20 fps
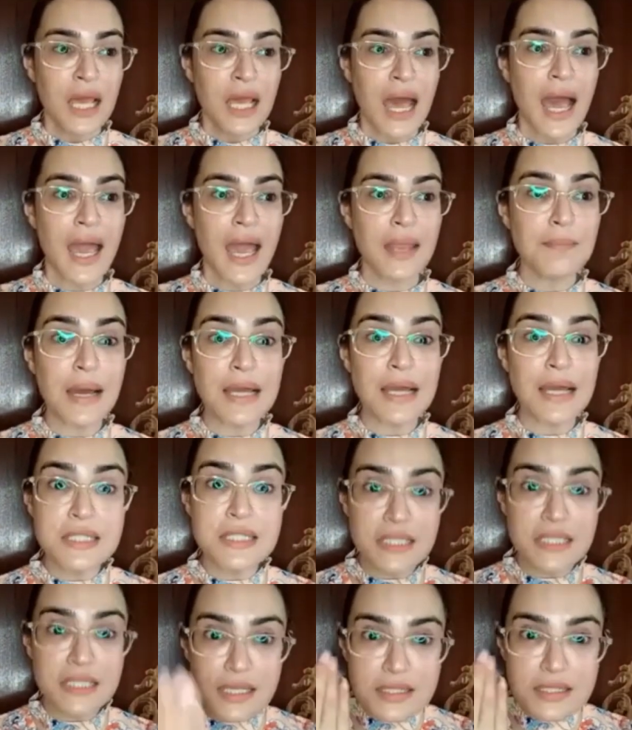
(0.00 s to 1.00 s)
And my
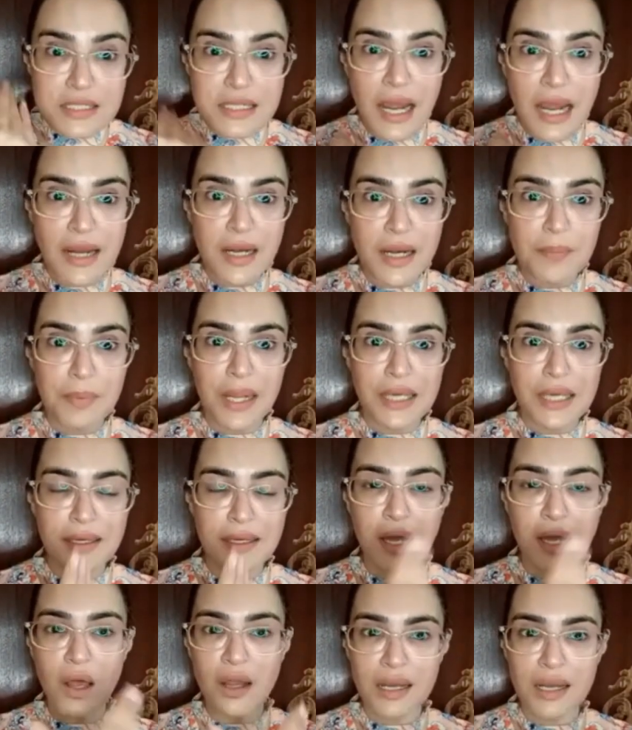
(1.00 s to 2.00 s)
skin started
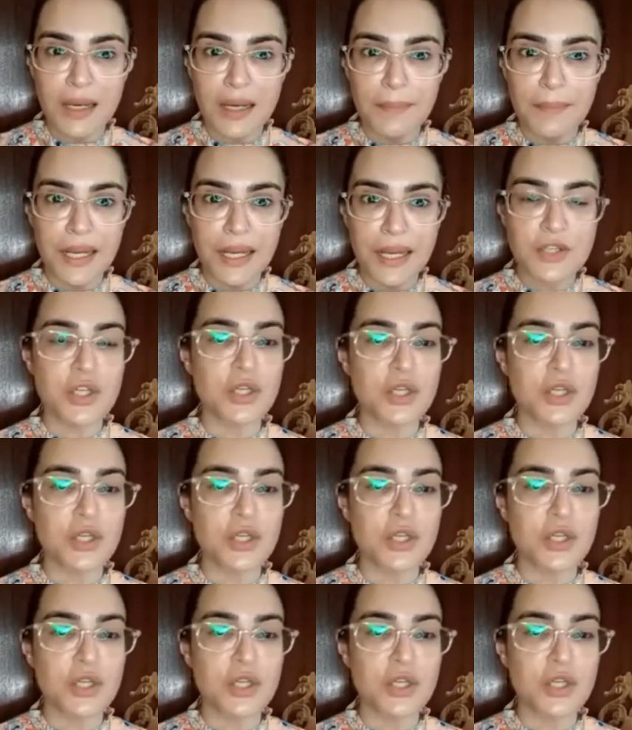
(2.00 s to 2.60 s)
breaking out a little bit,